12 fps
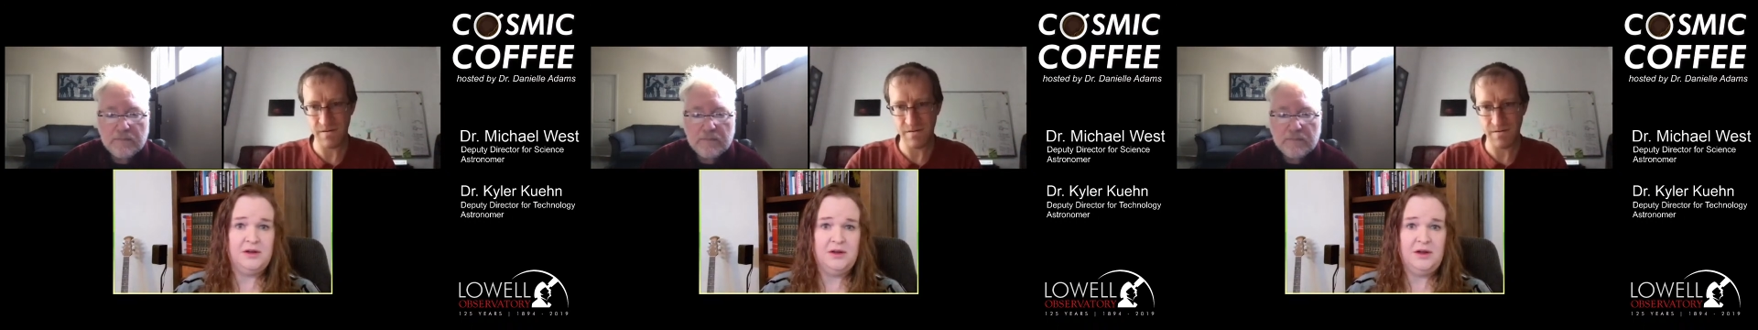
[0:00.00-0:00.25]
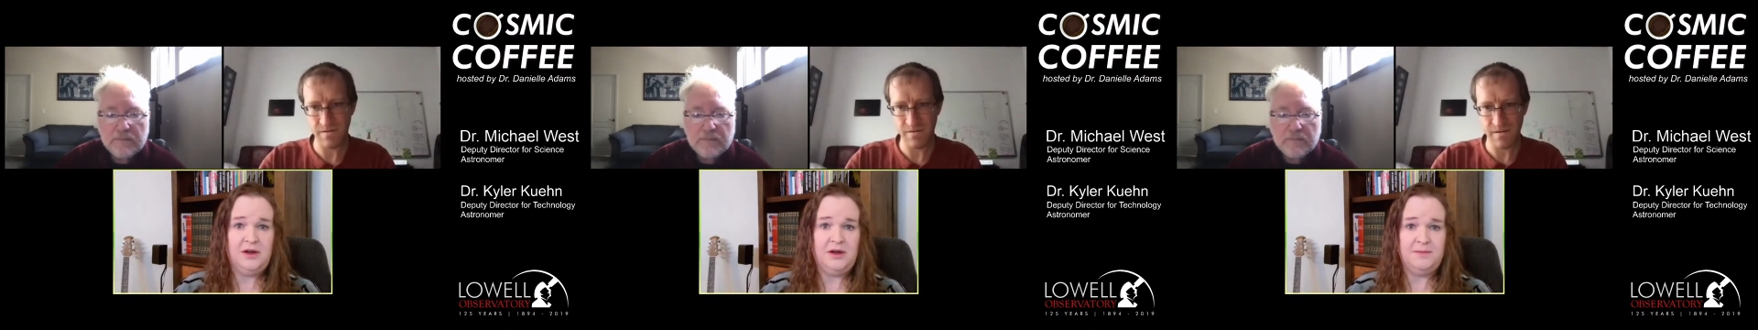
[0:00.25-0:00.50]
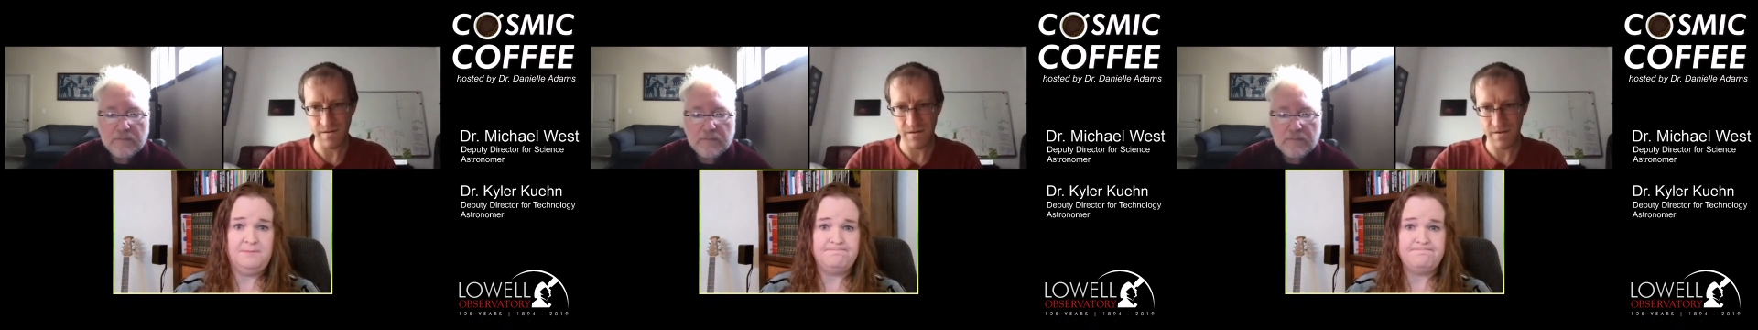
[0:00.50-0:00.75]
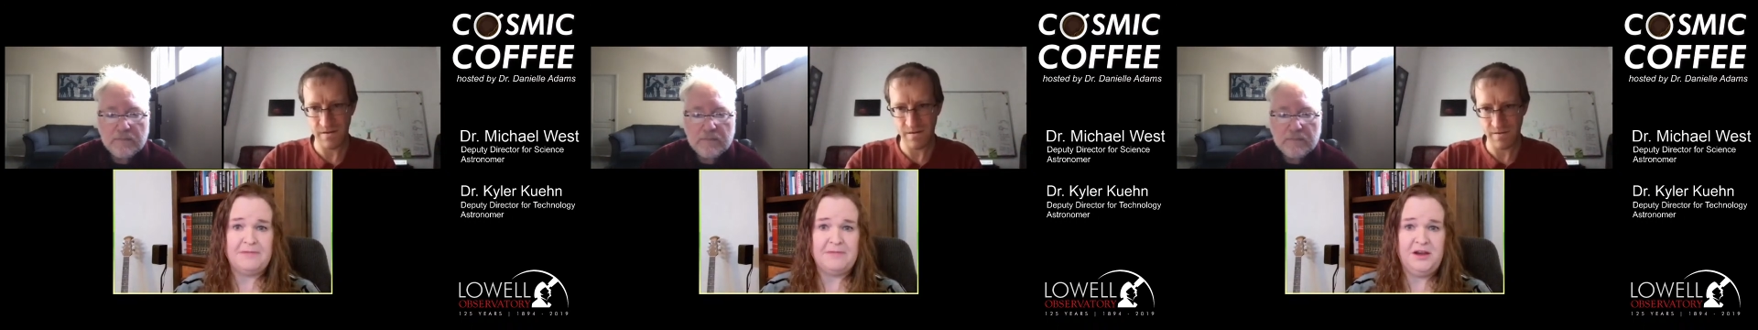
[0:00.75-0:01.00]

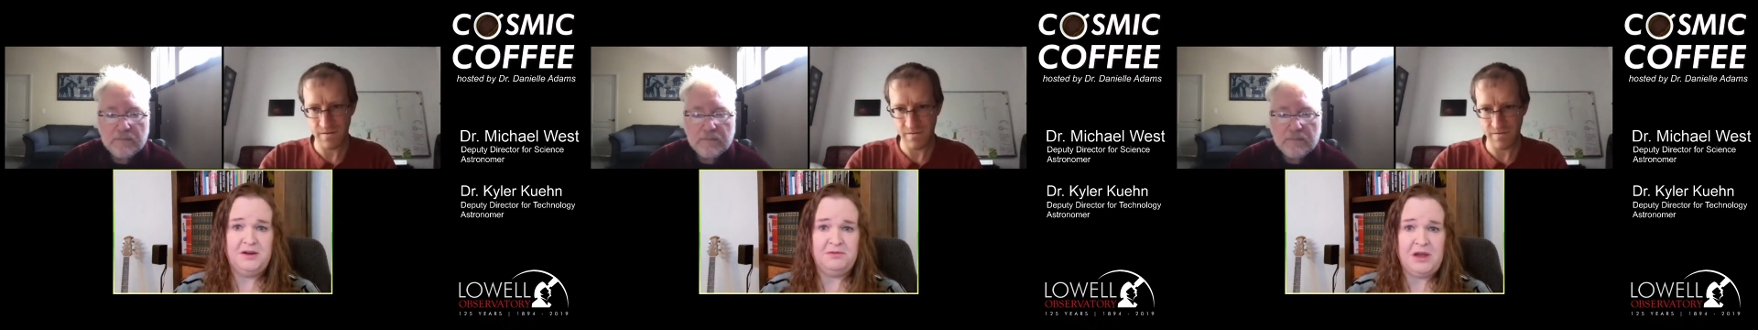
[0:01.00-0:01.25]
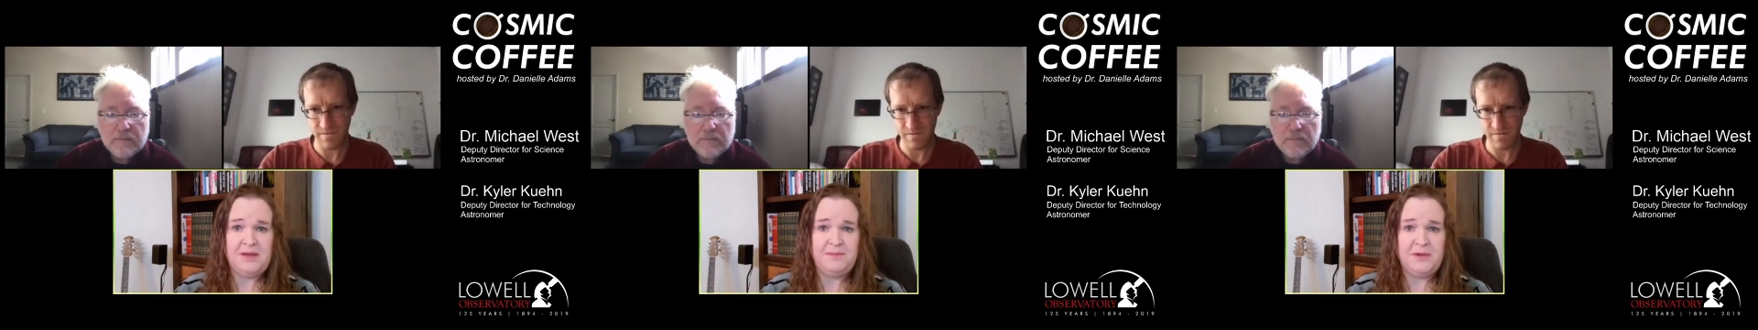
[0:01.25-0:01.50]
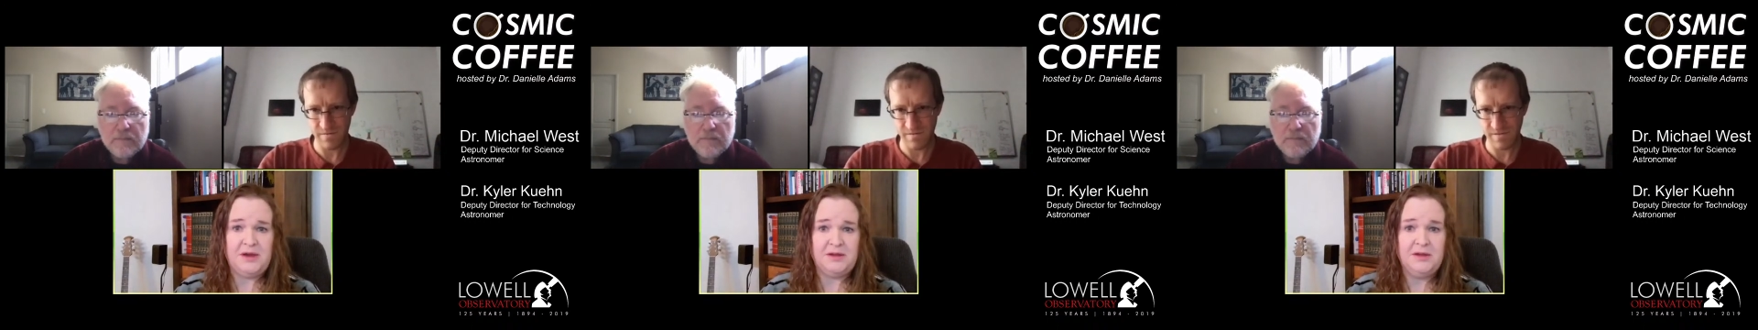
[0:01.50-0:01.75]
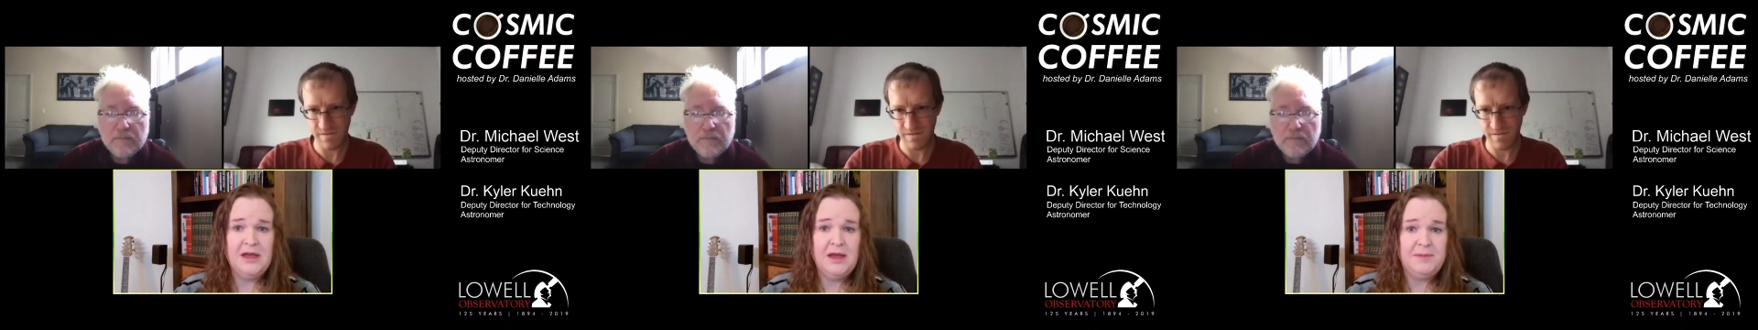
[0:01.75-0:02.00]
Speaker 1: in
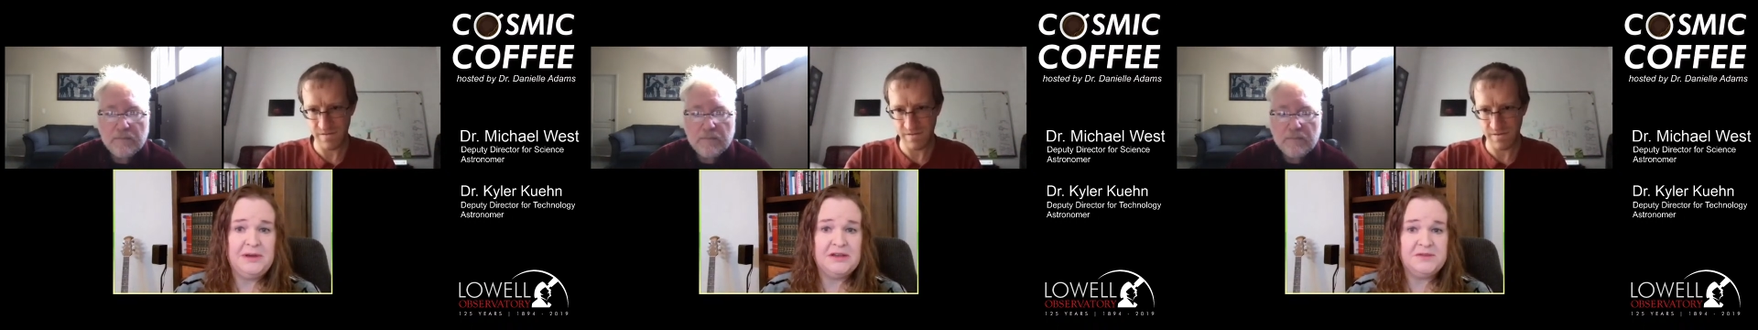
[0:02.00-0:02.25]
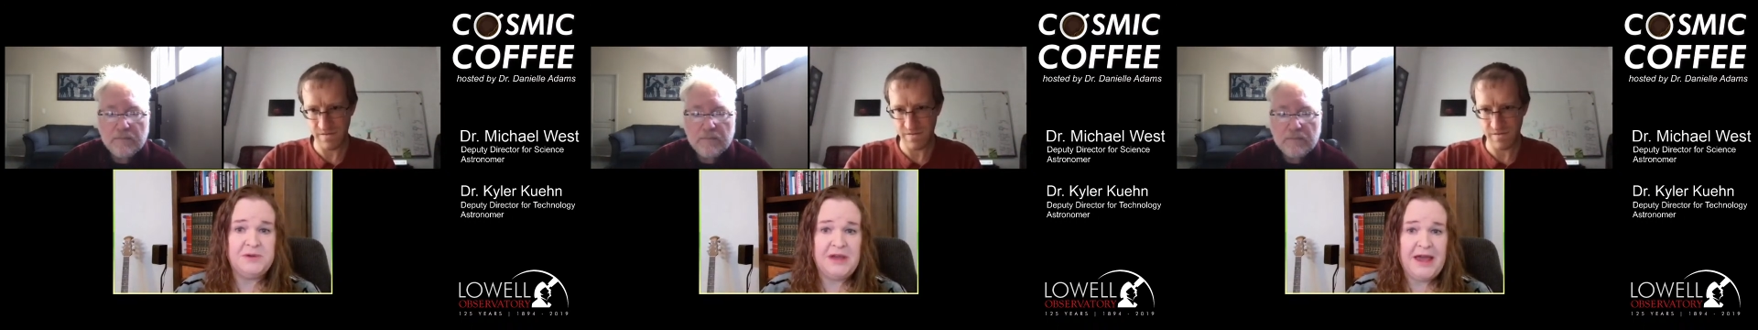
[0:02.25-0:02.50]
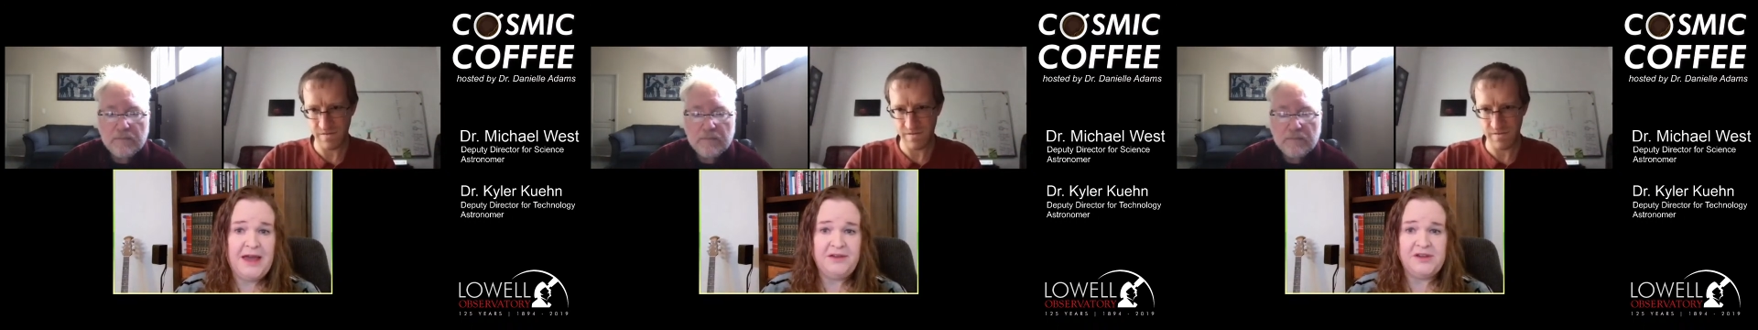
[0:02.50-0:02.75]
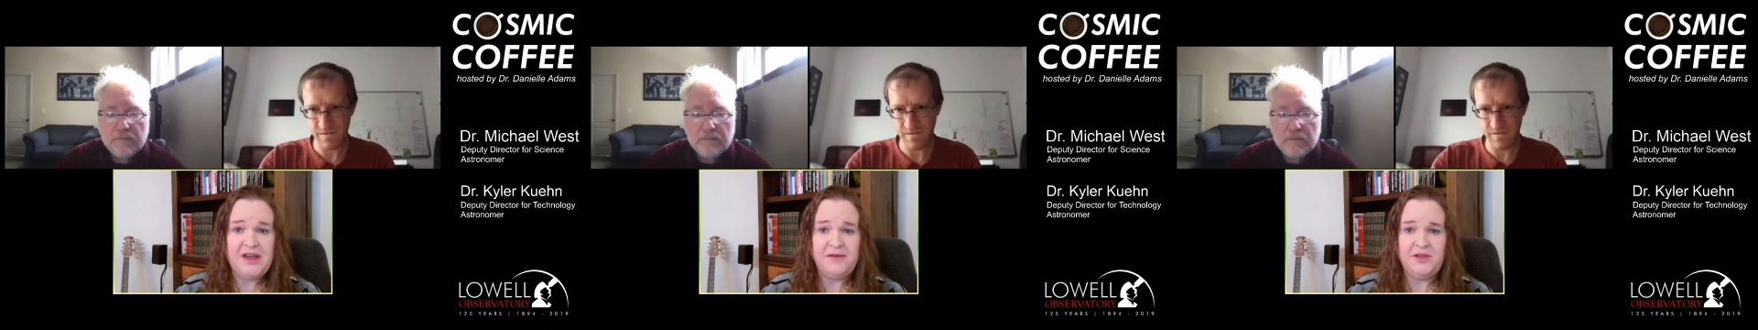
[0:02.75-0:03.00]
Arabia, because we
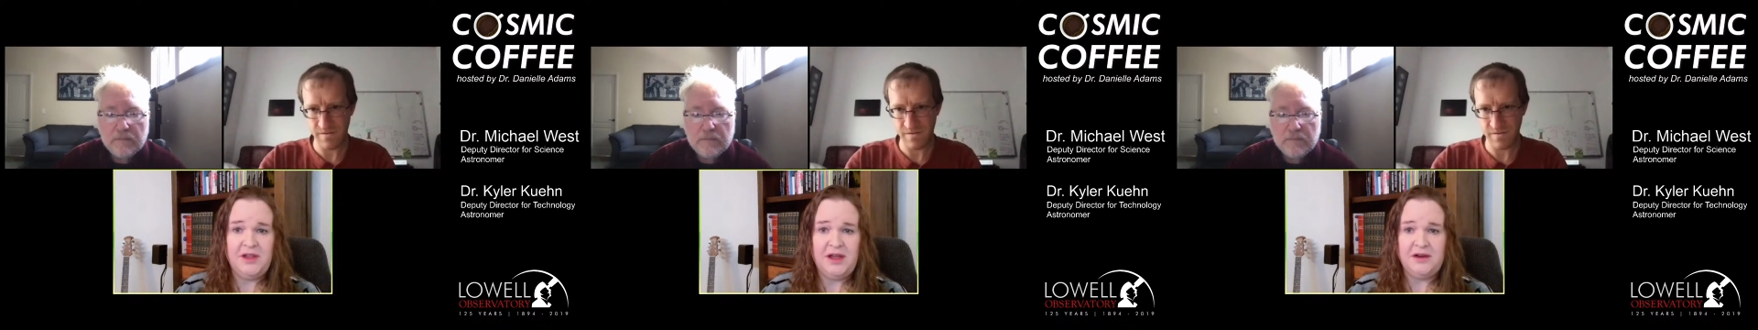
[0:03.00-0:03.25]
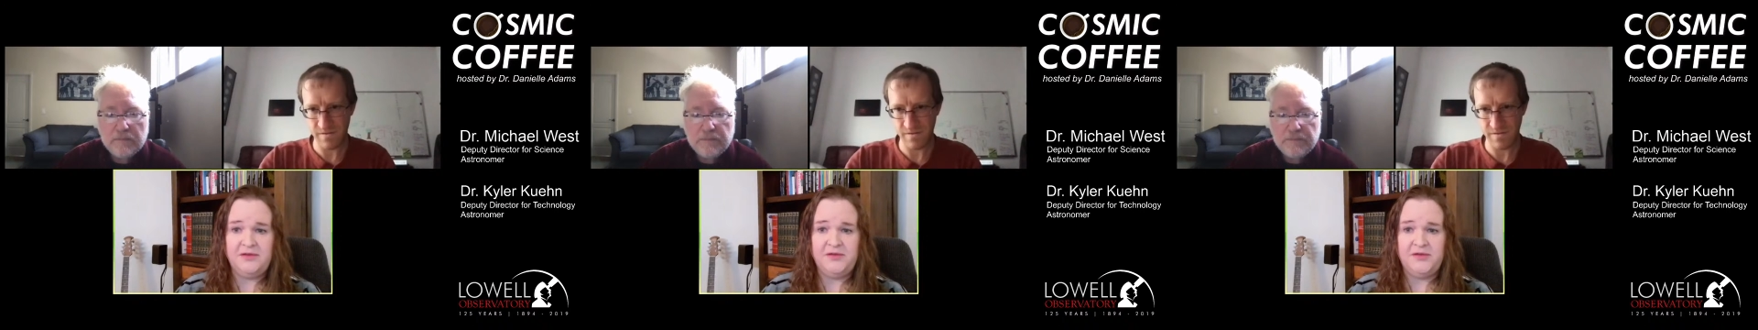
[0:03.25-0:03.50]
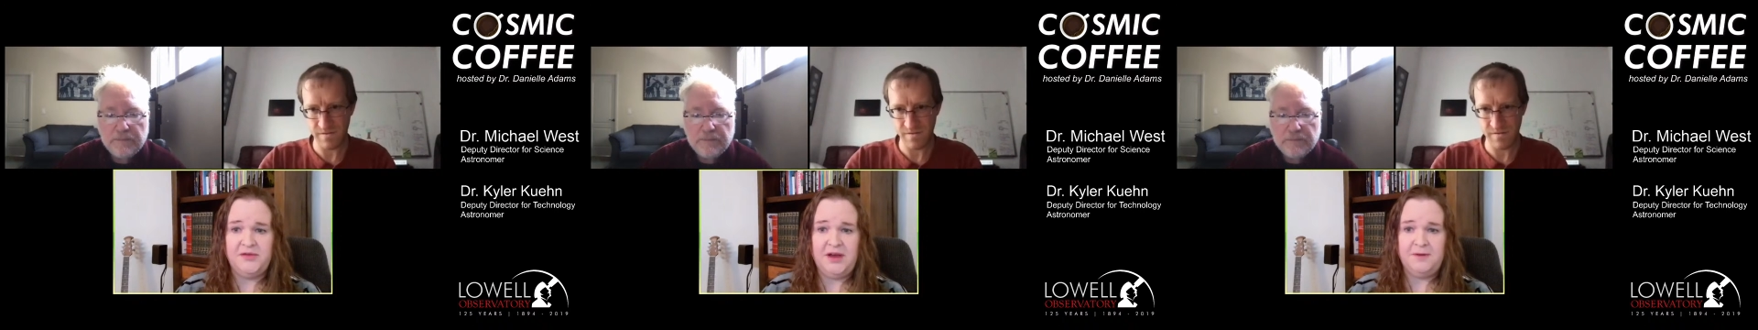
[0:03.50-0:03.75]
actually have a lot of